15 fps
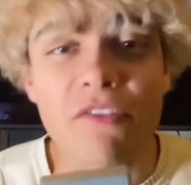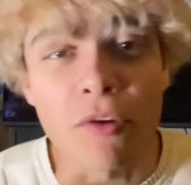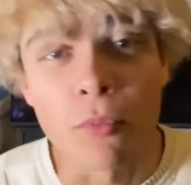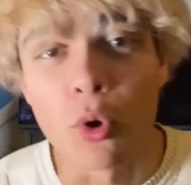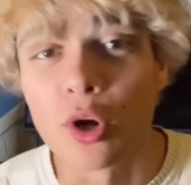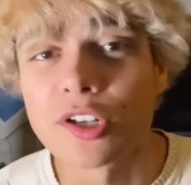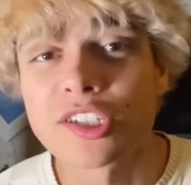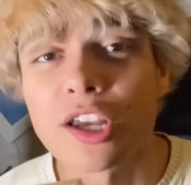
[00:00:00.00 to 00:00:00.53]

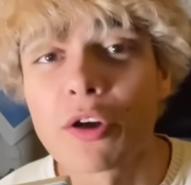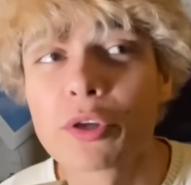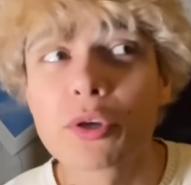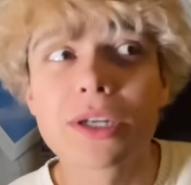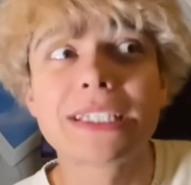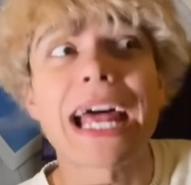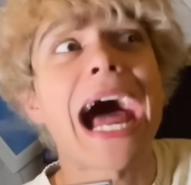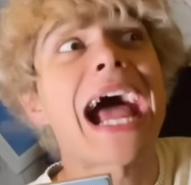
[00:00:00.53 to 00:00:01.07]
more so, you
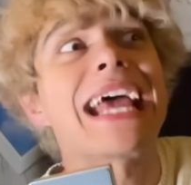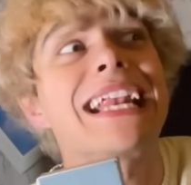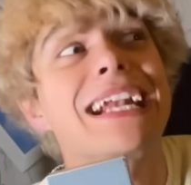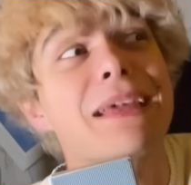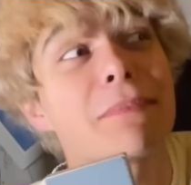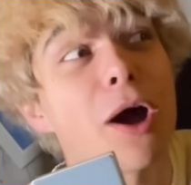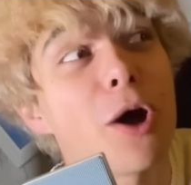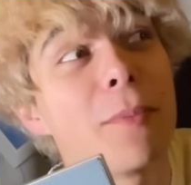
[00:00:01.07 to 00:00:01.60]
could die at
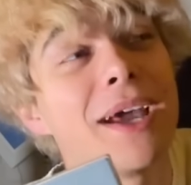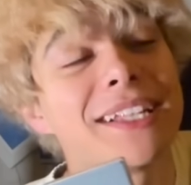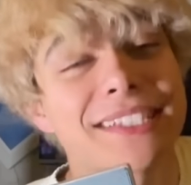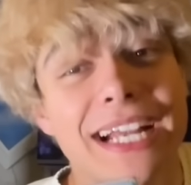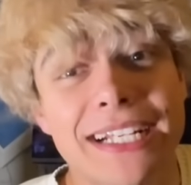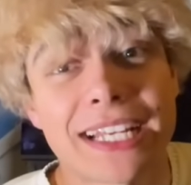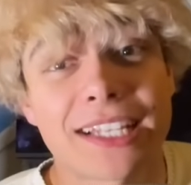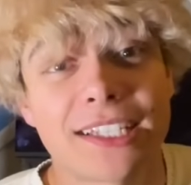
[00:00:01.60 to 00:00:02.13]
any moment.
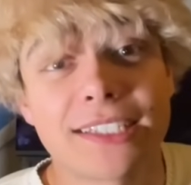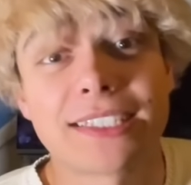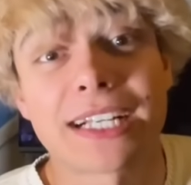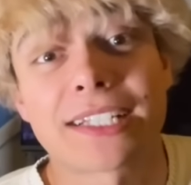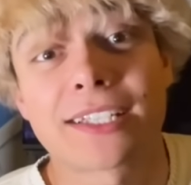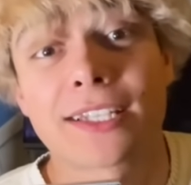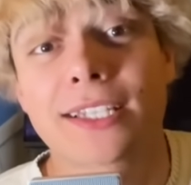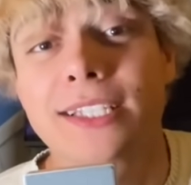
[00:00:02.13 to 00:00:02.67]

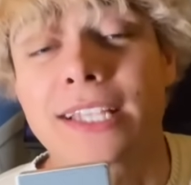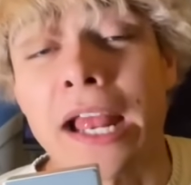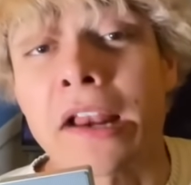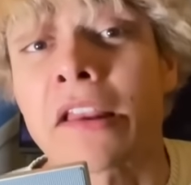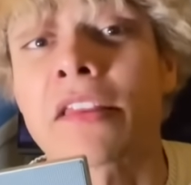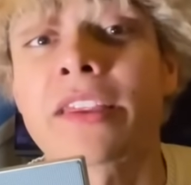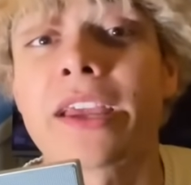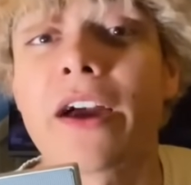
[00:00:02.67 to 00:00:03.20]

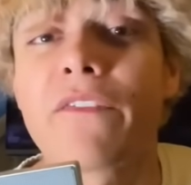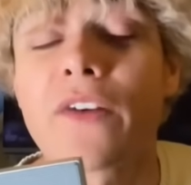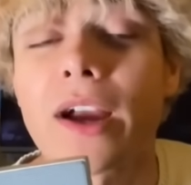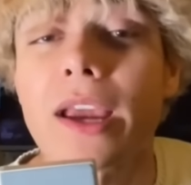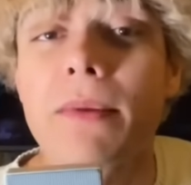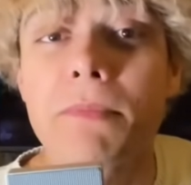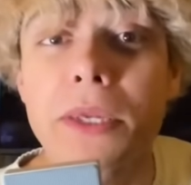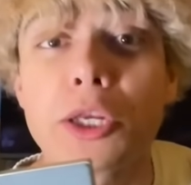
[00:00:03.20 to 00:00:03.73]
Technically, a
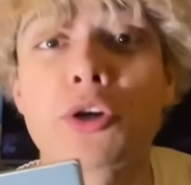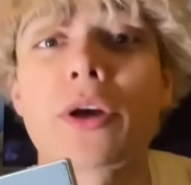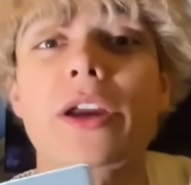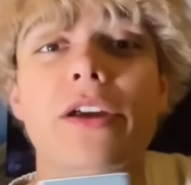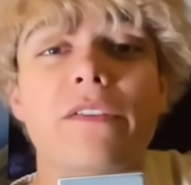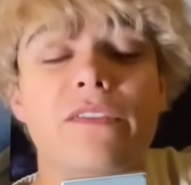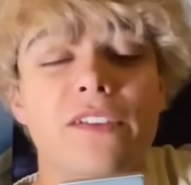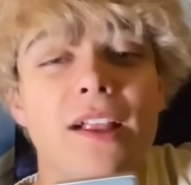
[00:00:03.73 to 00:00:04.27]
fucking meteorite
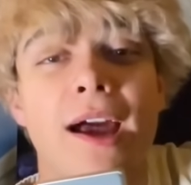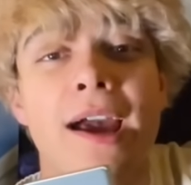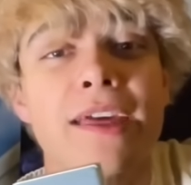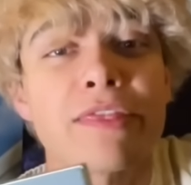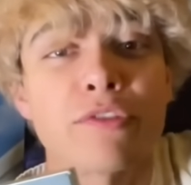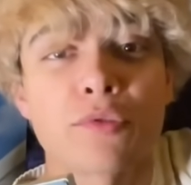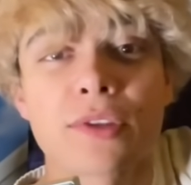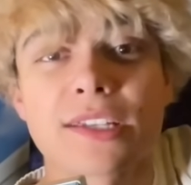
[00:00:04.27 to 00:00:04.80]
could fly
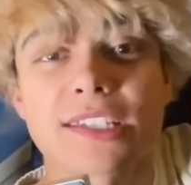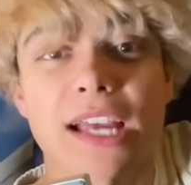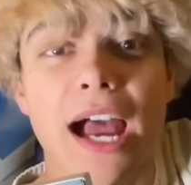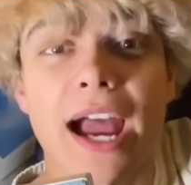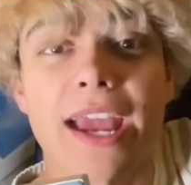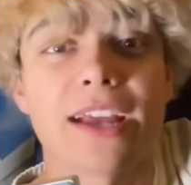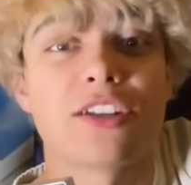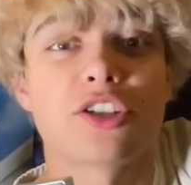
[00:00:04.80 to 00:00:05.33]
through the
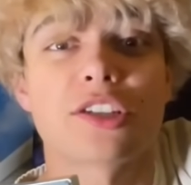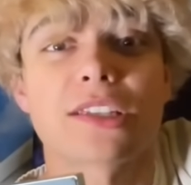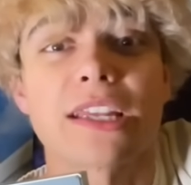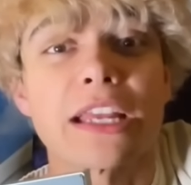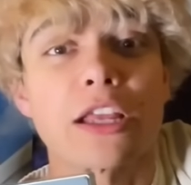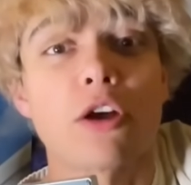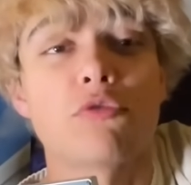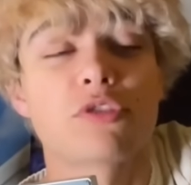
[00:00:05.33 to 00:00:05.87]
sky and just
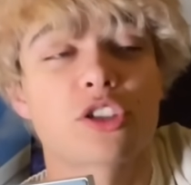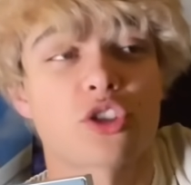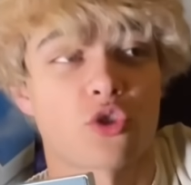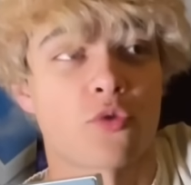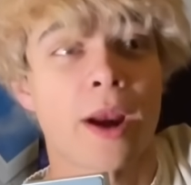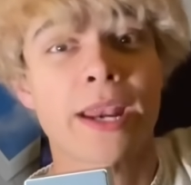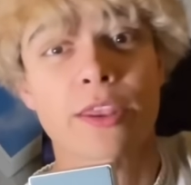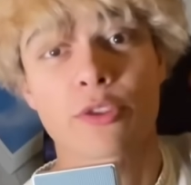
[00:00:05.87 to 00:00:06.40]
like go
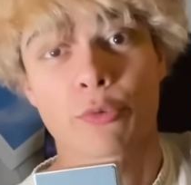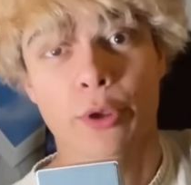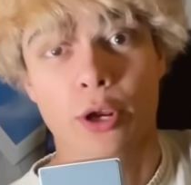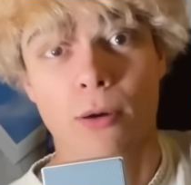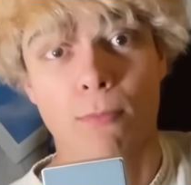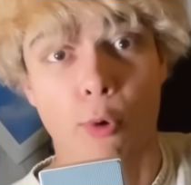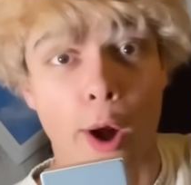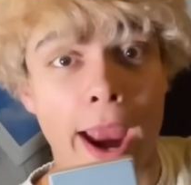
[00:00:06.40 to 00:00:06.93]
straight through
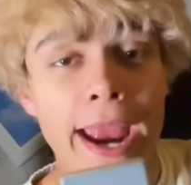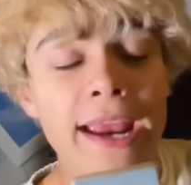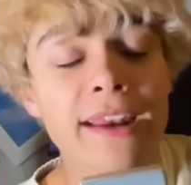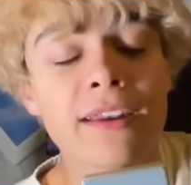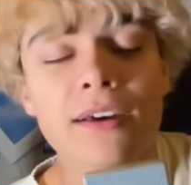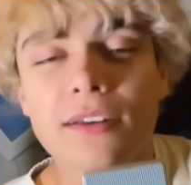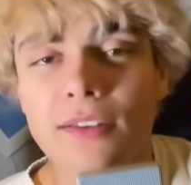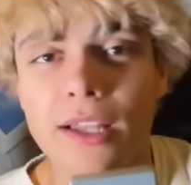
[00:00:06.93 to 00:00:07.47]
your
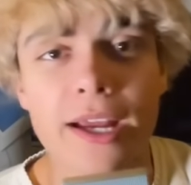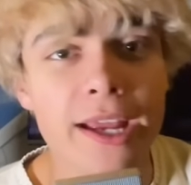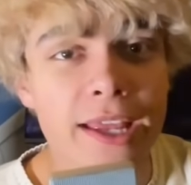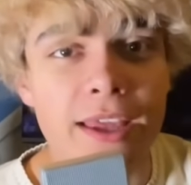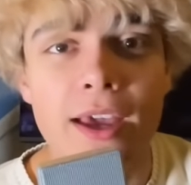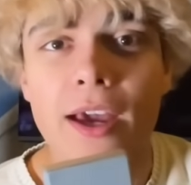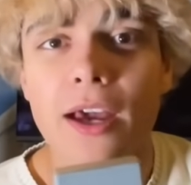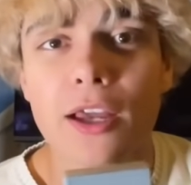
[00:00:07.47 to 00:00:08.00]
brain.
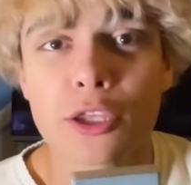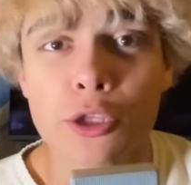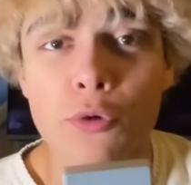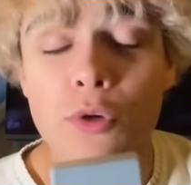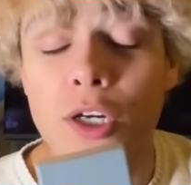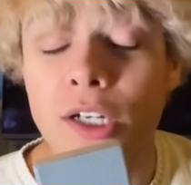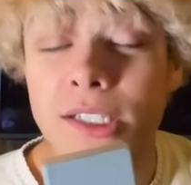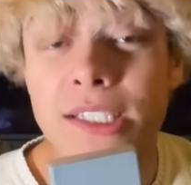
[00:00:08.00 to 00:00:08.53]
Like you
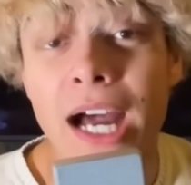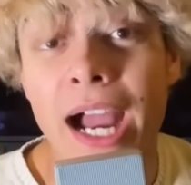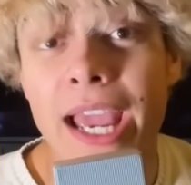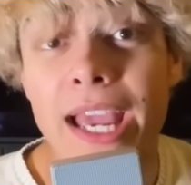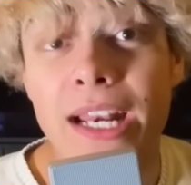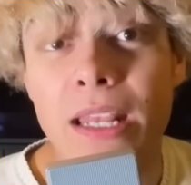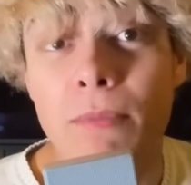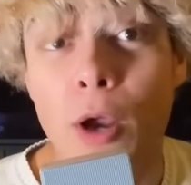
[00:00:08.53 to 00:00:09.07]
could die
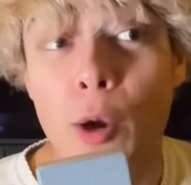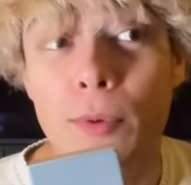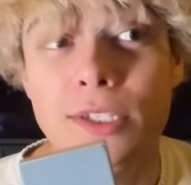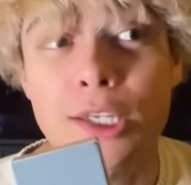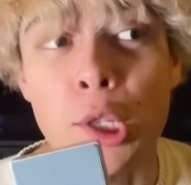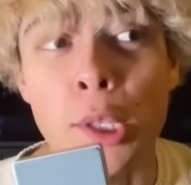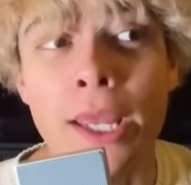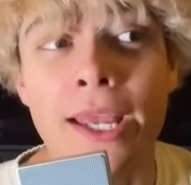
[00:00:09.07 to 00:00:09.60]
any moment.
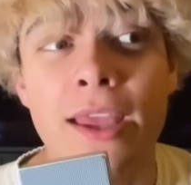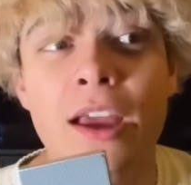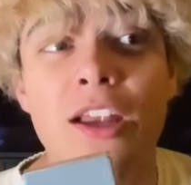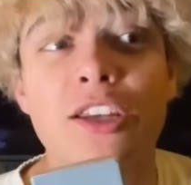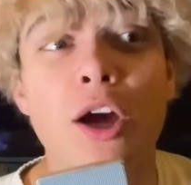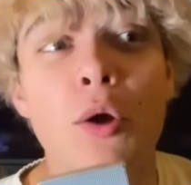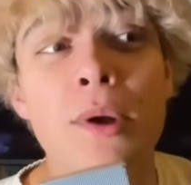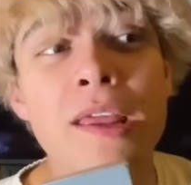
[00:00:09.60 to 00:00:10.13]
So like
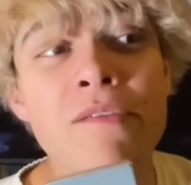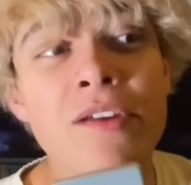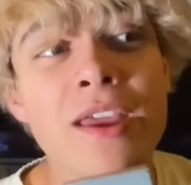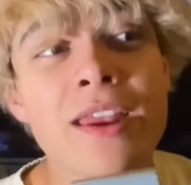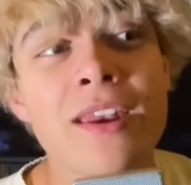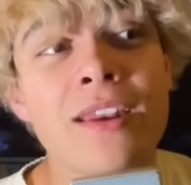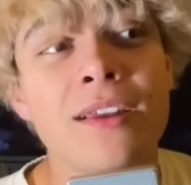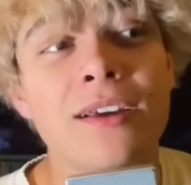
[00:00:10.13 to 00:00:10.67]

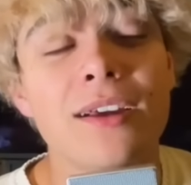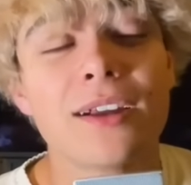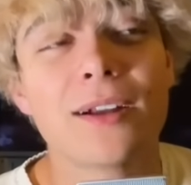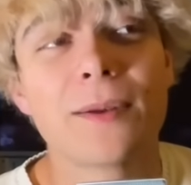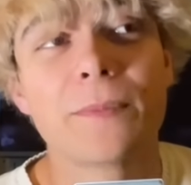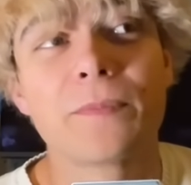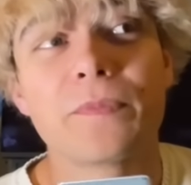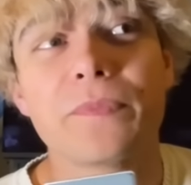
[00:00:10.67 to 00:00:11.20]

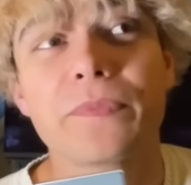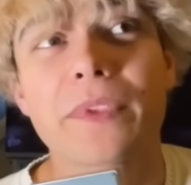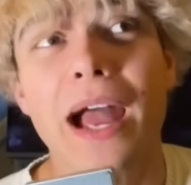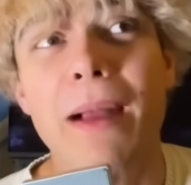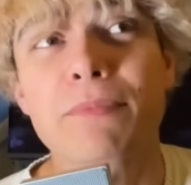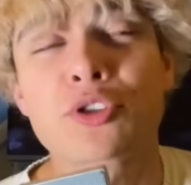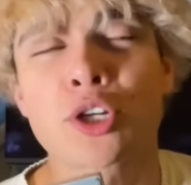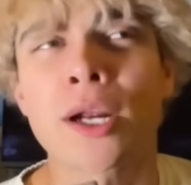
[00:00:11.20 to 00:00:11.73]

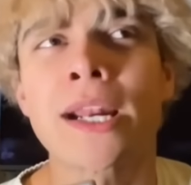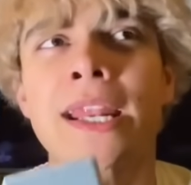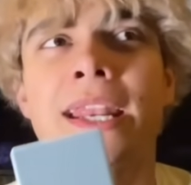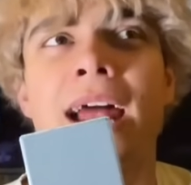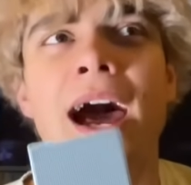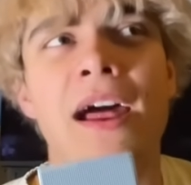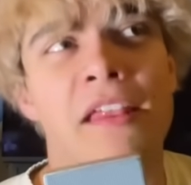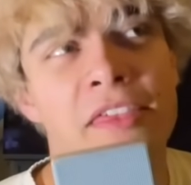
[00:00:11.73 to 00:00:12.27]
I'm trying to
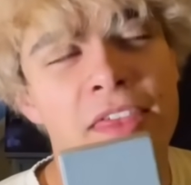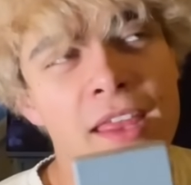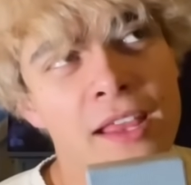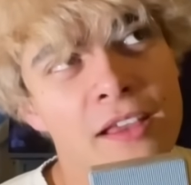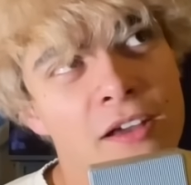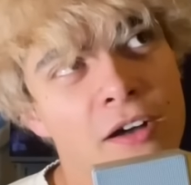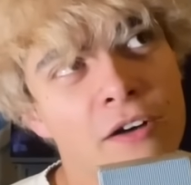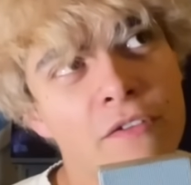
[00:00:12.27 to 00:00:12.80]
not
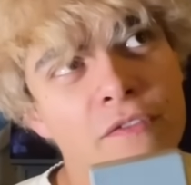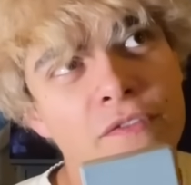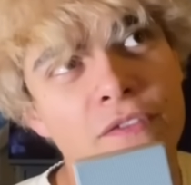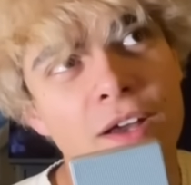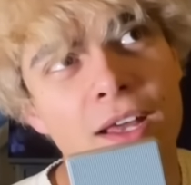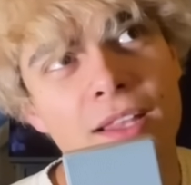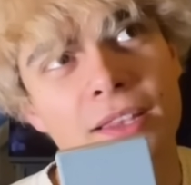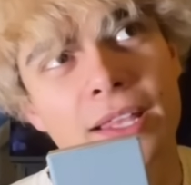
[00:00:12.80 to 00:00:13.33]
think of
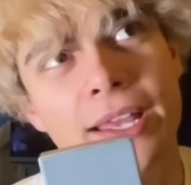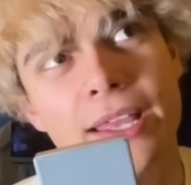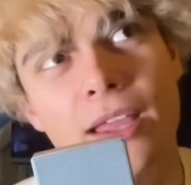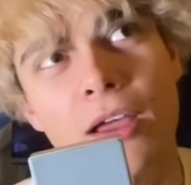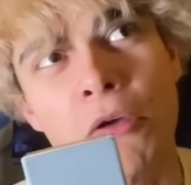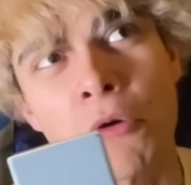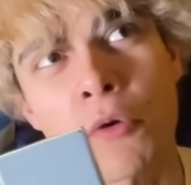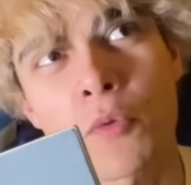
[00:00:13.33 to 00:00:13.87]
like,
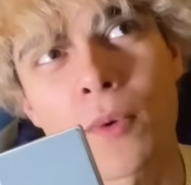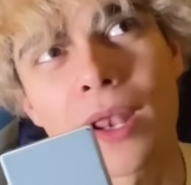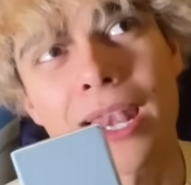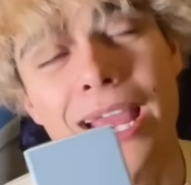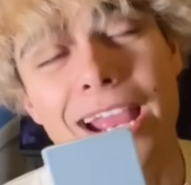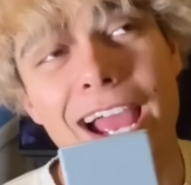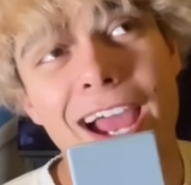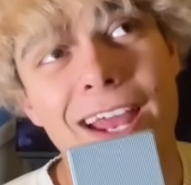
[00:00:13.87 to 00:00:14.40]
oh well,
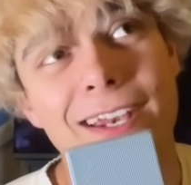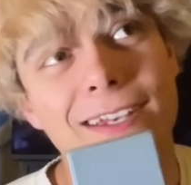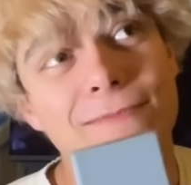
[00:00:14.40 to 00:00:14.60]
I got